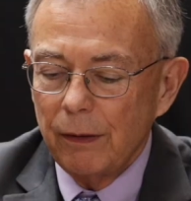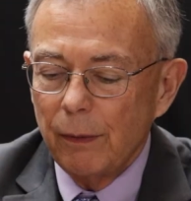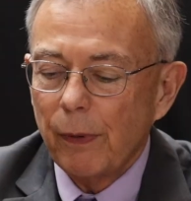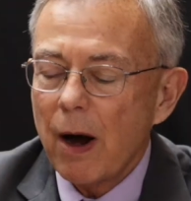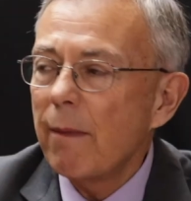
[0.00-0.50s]
the
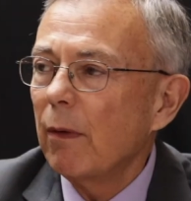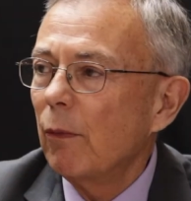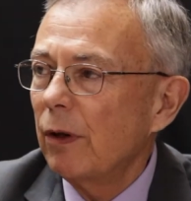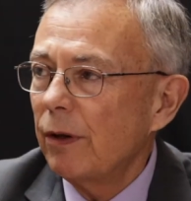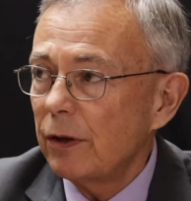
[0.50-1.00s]
problem
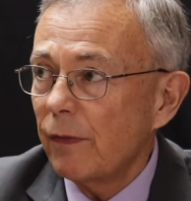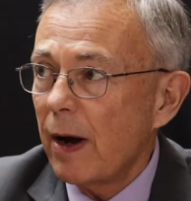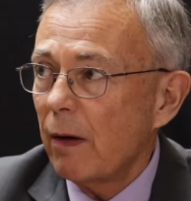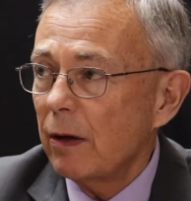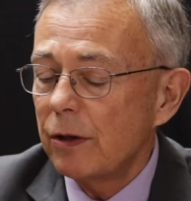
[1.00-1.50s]
with this
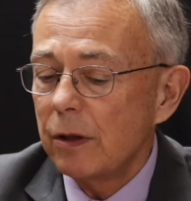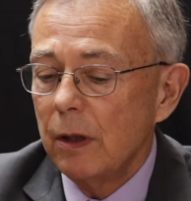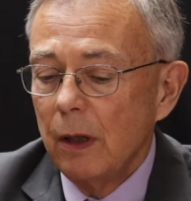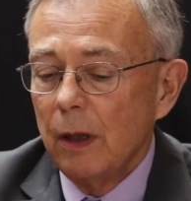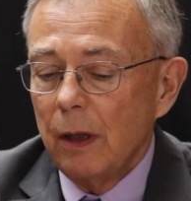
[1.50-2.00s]
virus
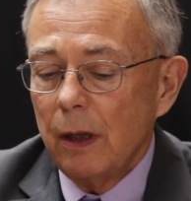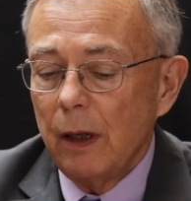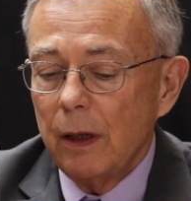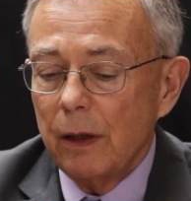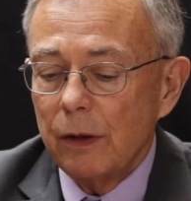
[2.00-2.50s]

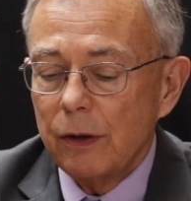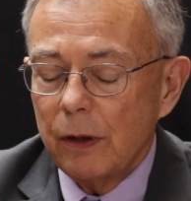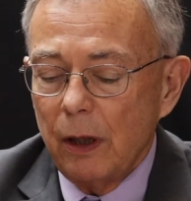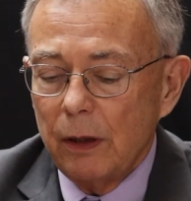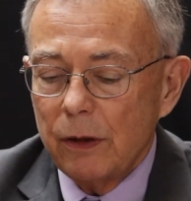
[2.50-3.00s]
is
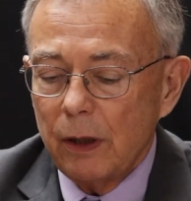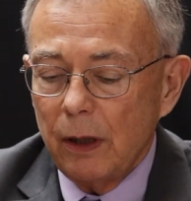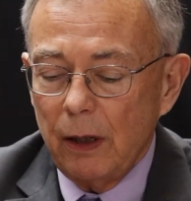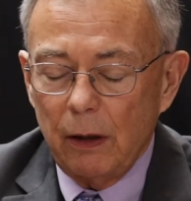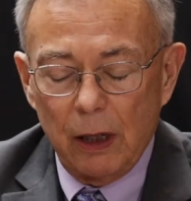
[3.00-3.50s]
it's
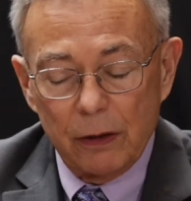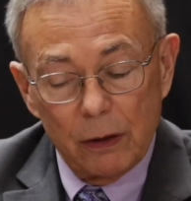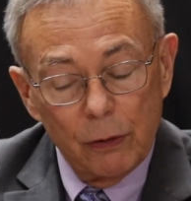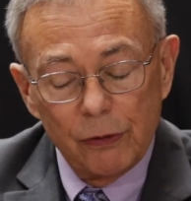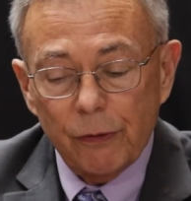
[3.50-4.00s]
a
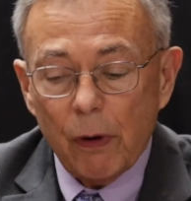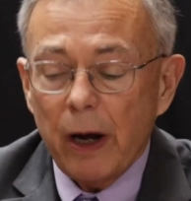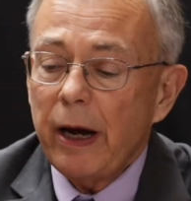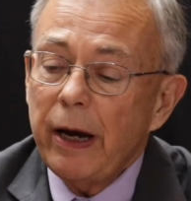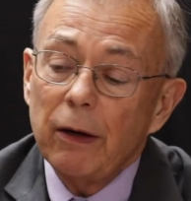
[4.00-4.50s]
new
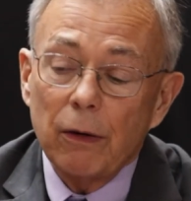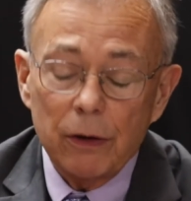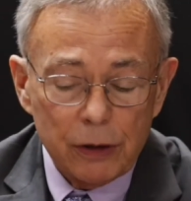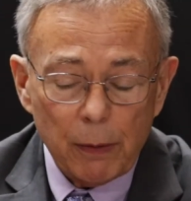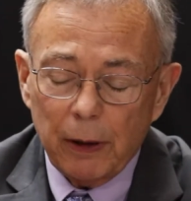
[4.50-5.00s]
strain or
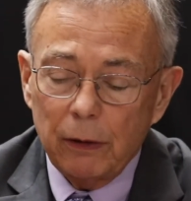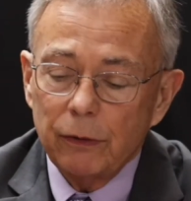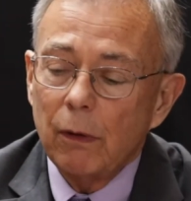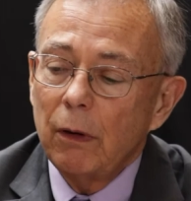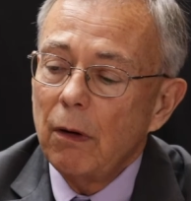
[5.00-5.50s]
something is
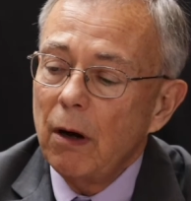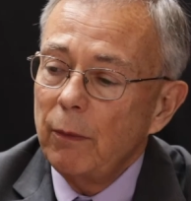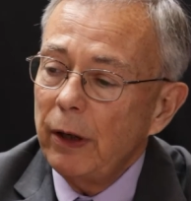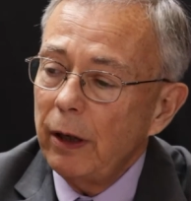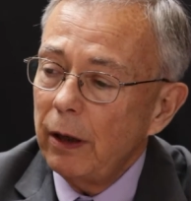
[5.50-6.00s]
going on,
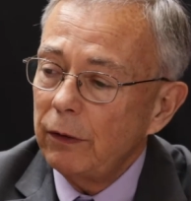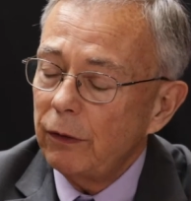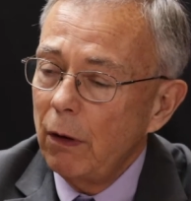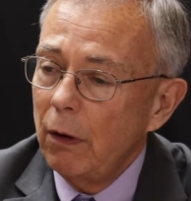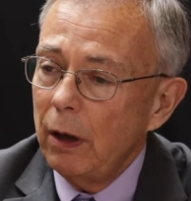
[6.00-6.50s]
but
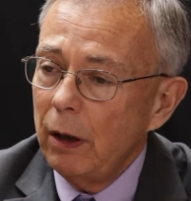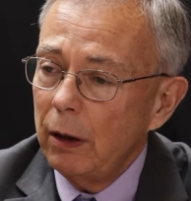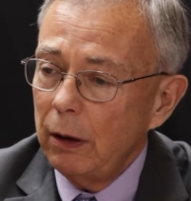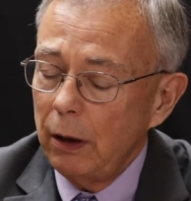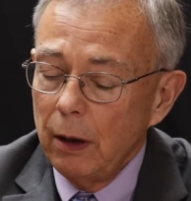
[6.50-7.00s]

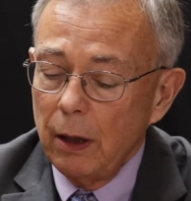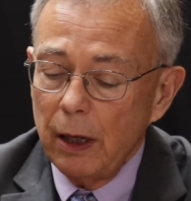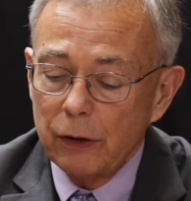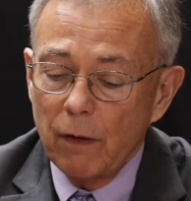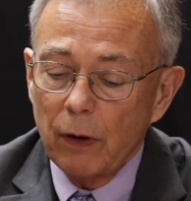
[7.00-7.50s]
it
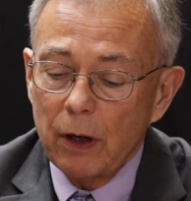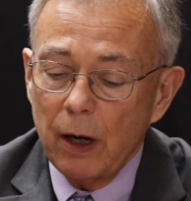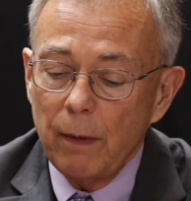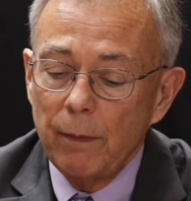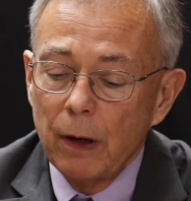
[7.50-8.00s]
has
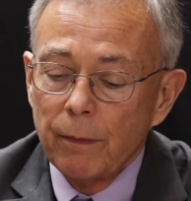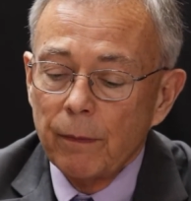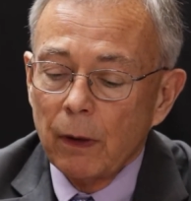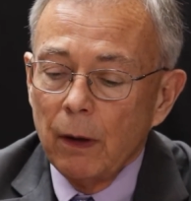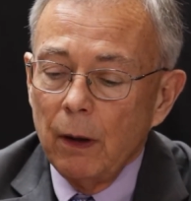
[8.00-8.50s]
overcome
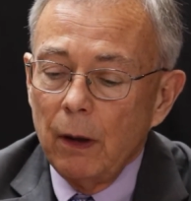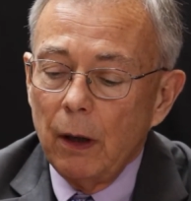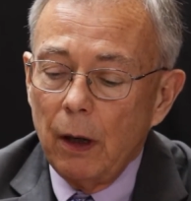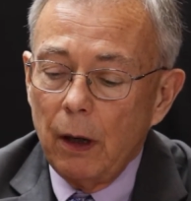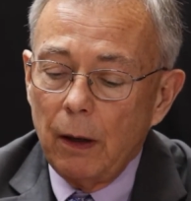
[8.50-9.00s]

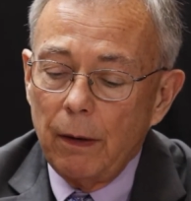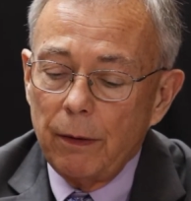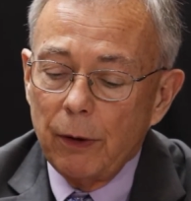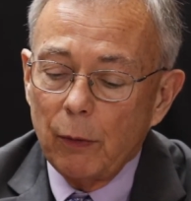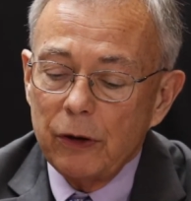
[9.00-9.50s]

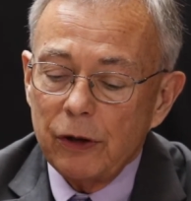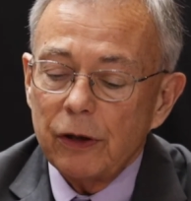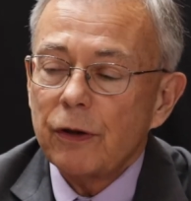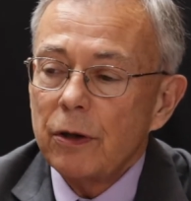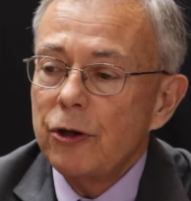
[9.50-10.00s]
the
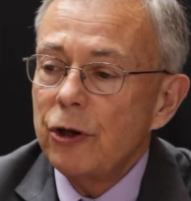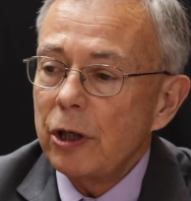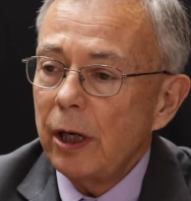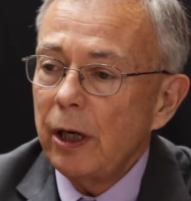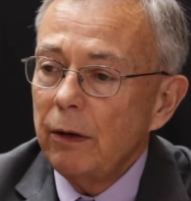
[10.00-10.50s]
resistance
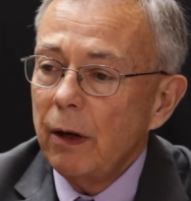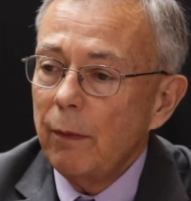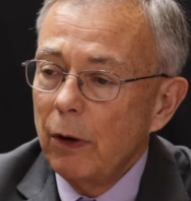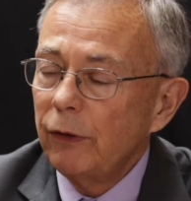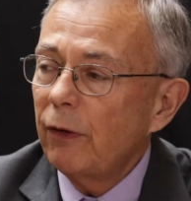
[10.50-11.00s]
gene that
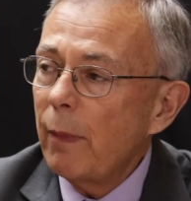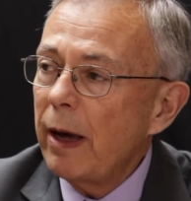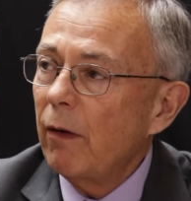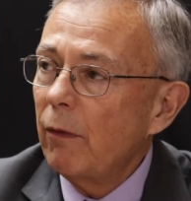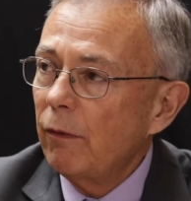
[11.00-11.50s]
most
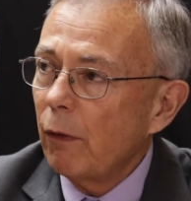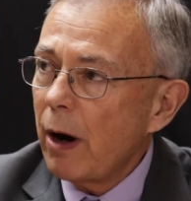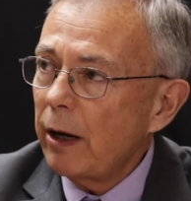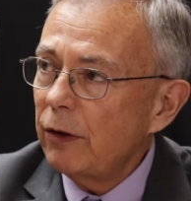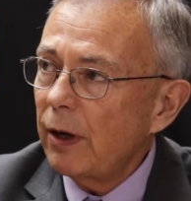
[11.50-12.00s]
tomato
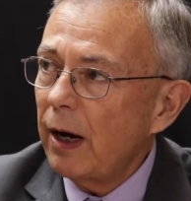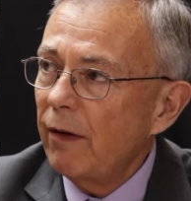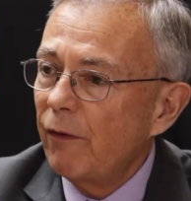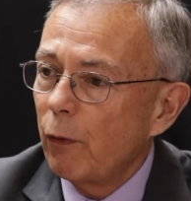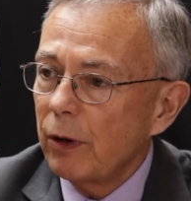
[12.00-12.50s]
varieties
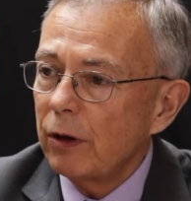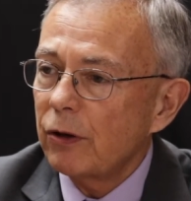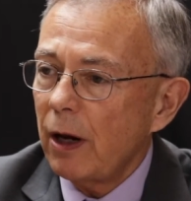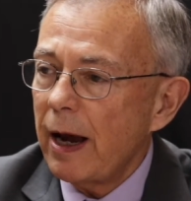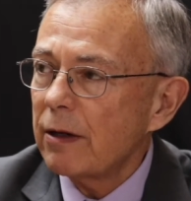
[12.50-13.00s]
have for this
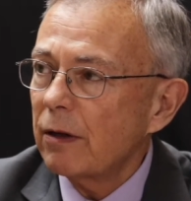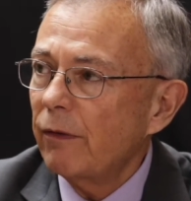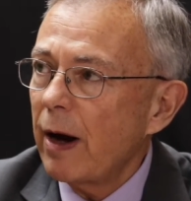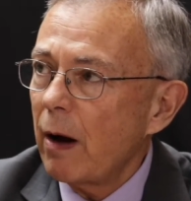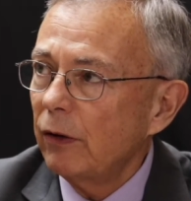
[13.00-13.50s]
class of
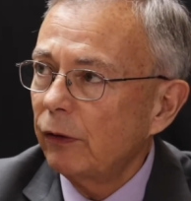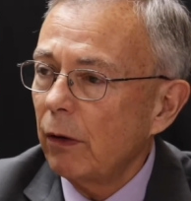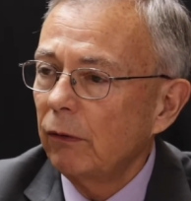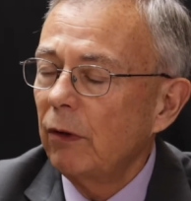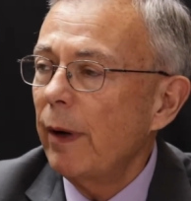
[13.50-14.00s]
virus
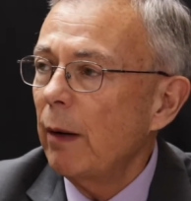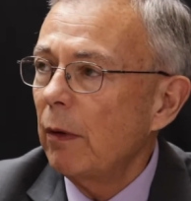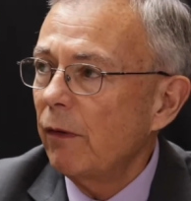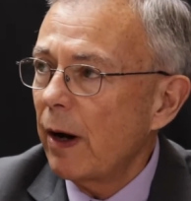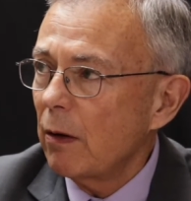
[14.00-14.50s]
called
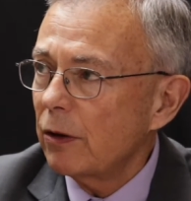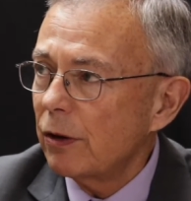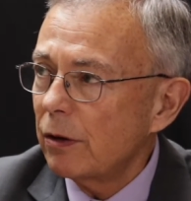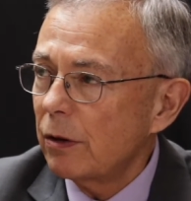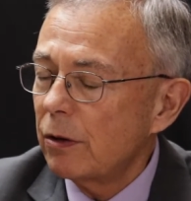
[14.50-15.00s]

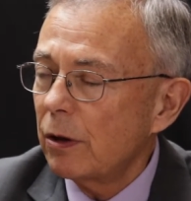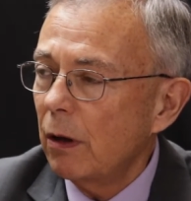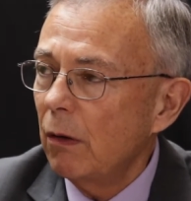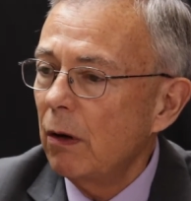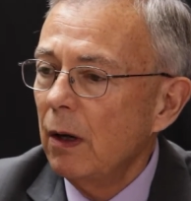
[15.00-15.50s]
tomatoviruses. And
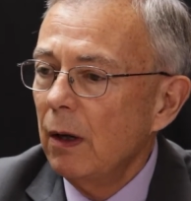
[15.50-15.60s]
so